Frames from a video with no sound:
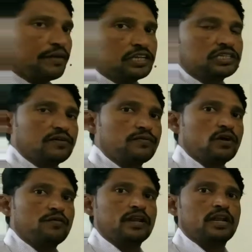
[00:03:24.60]
Average of
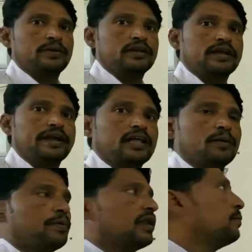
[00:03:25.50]
lower limit and
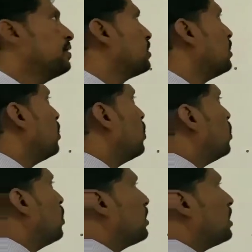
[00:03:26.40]
upper limit.
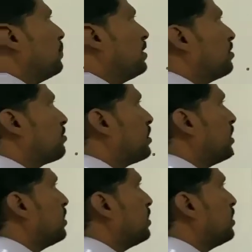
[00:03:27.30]
Lower limit is